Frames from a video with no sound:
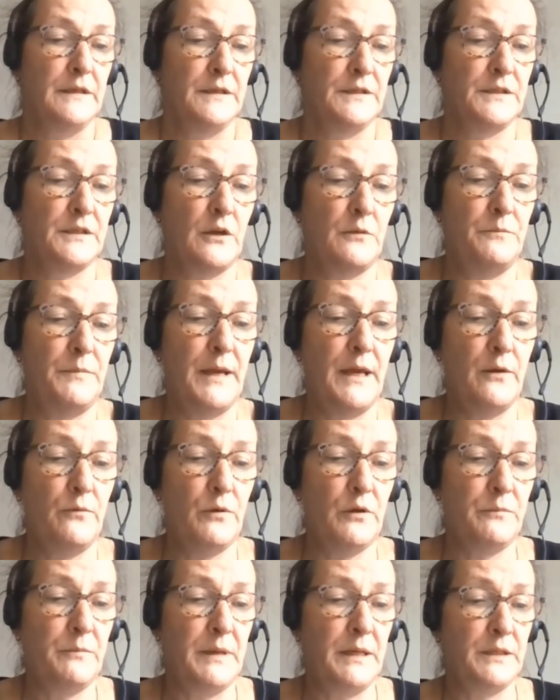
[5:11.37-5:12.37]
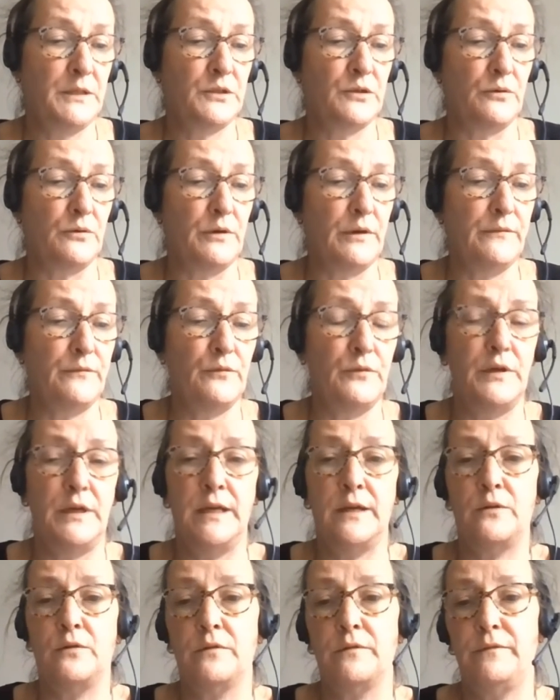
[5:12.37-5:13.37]
So bear with me, sorry for the
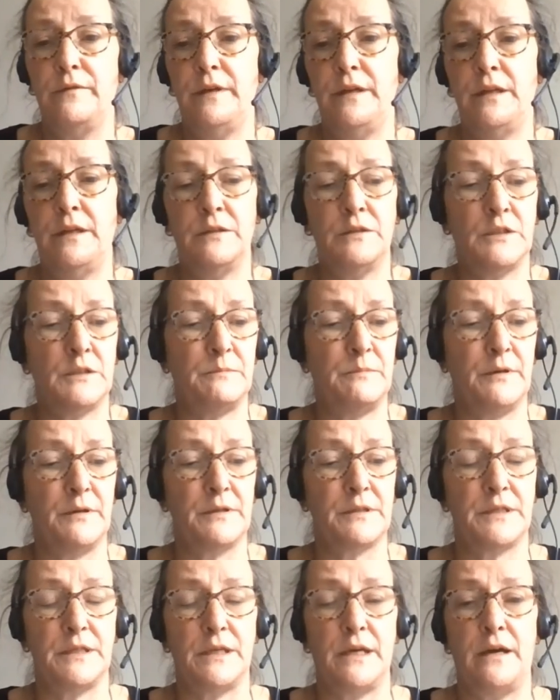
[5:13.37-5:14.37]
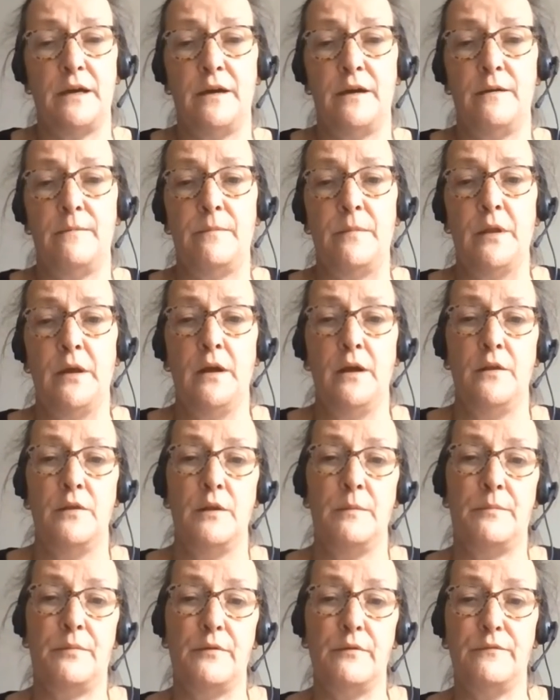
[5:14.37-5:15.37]
inconvenience, but um, the
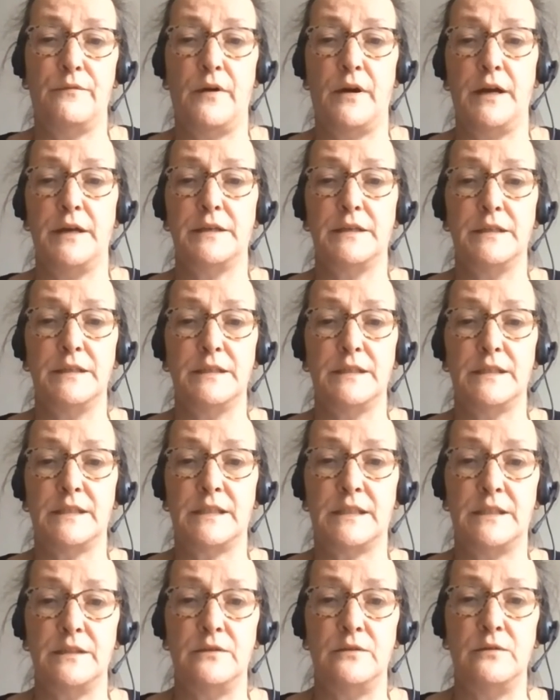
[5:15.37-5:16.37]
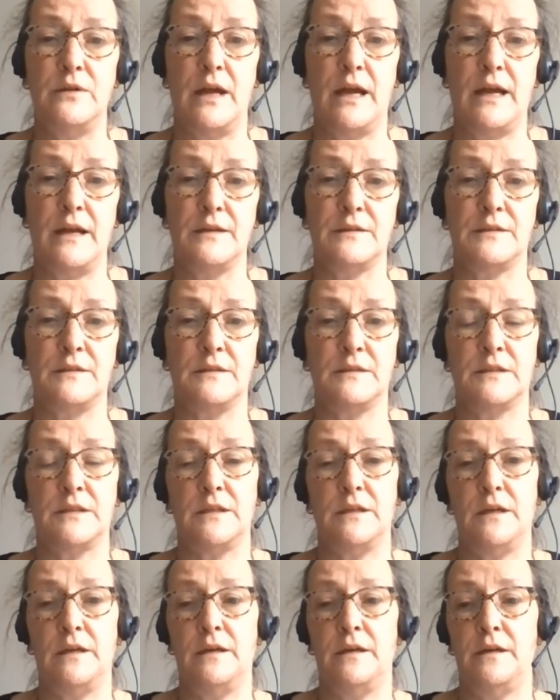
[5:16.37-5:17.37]
provider still hasn't
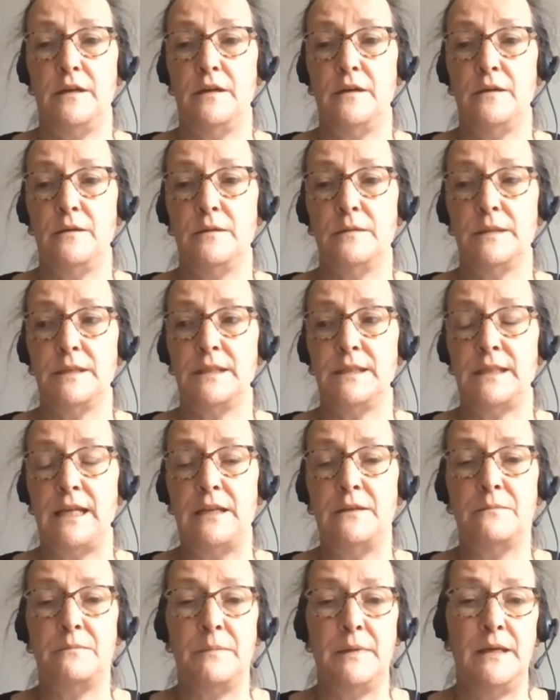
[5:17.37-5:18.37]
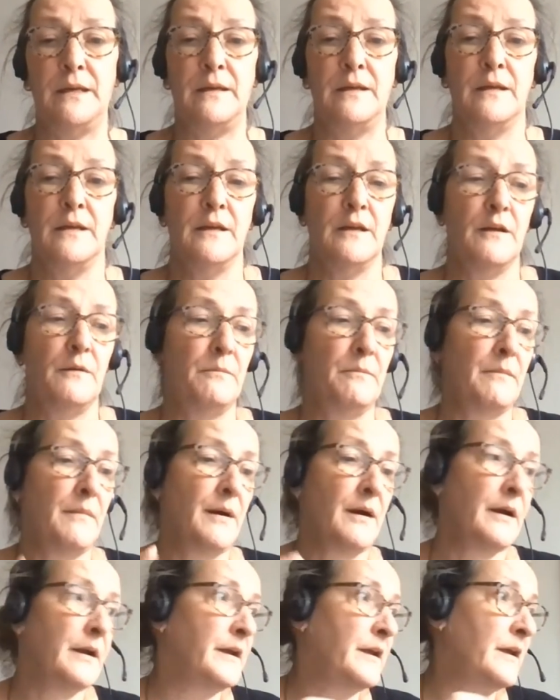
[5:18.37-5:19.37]
uh, sent me
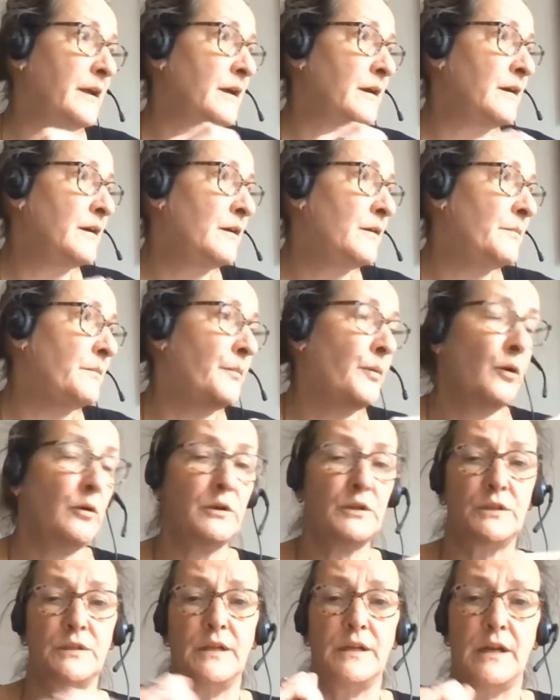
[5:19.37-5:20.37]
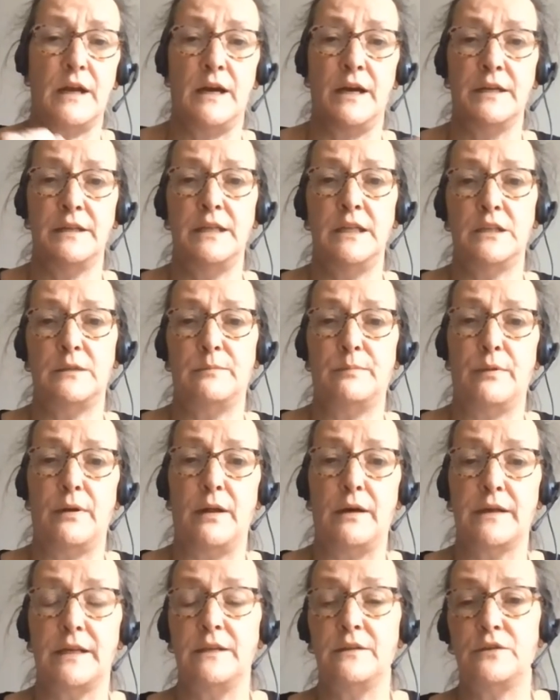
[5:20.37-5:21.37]
my uh, box that I need to
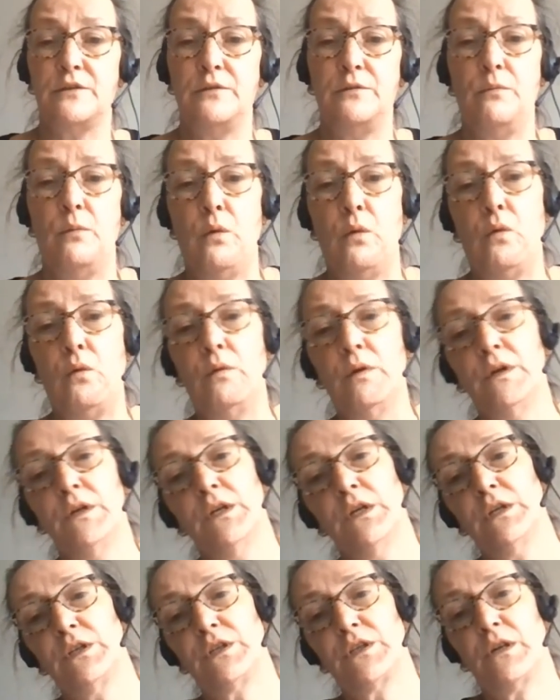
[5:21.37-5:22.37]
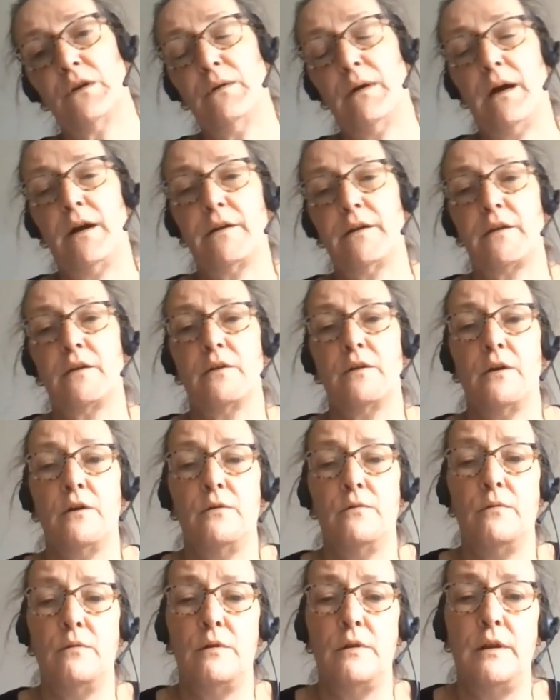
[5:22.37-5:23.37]
plug into the wall so I can
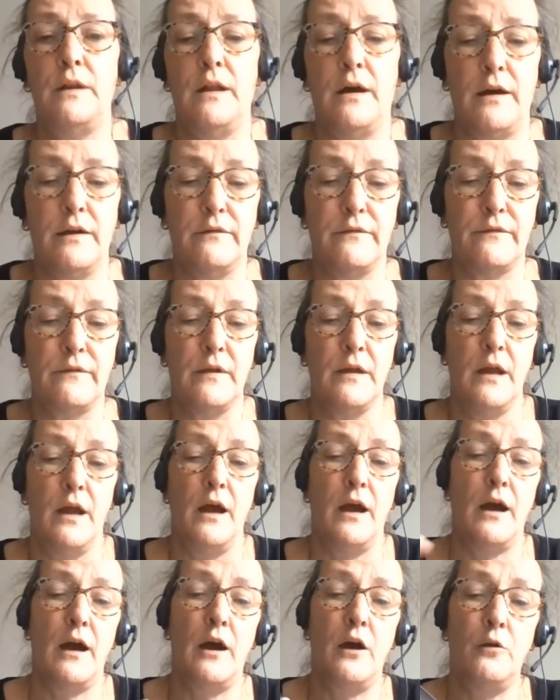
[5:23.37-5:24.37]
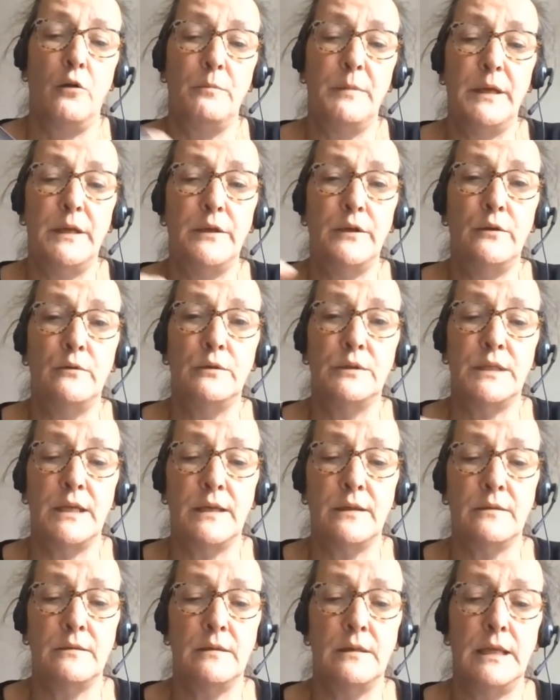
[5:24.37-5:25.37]
go live. I'll be
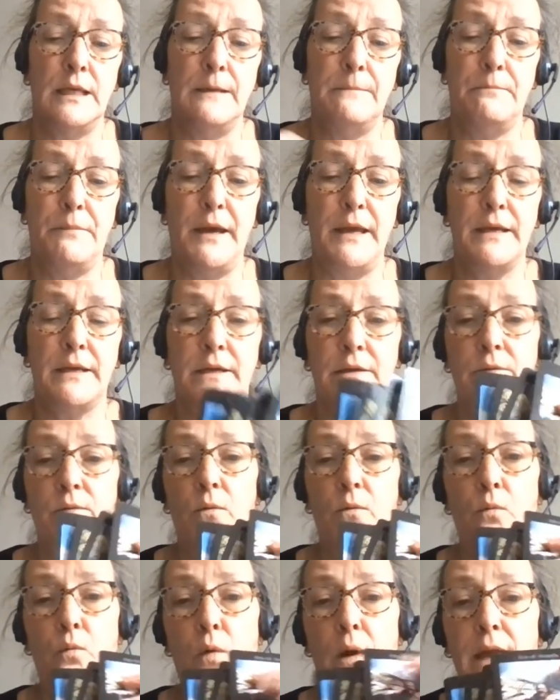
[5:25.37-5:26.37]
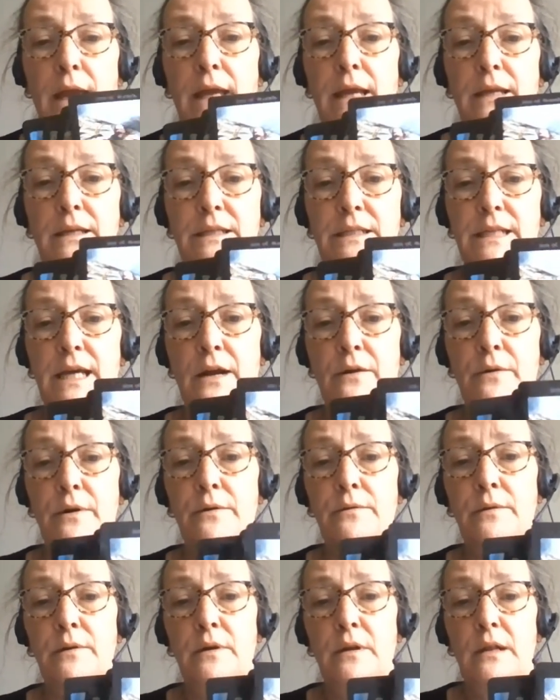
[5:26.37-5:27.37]
using the Pagan Way
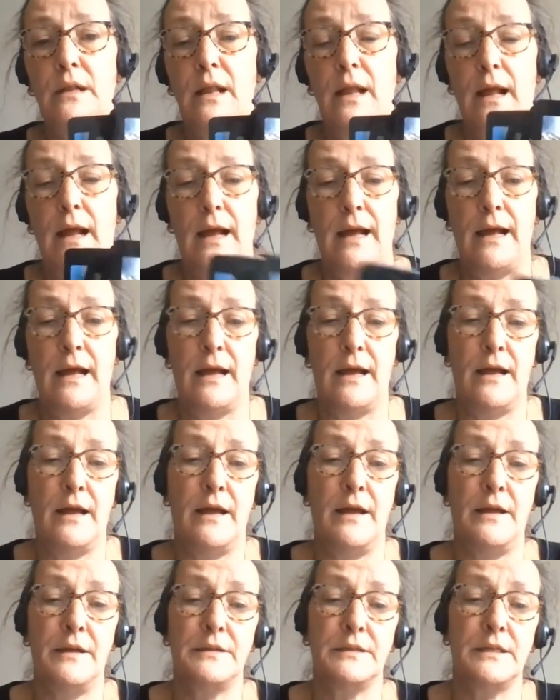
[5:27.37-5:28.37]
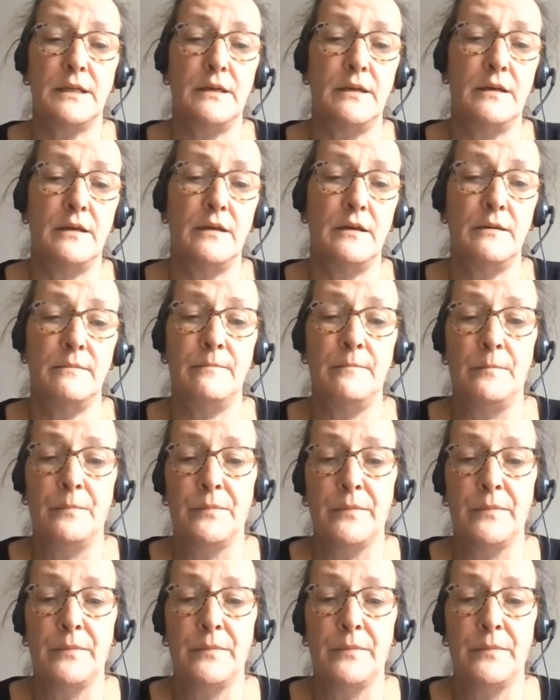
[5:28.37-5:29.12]
Tarot and um,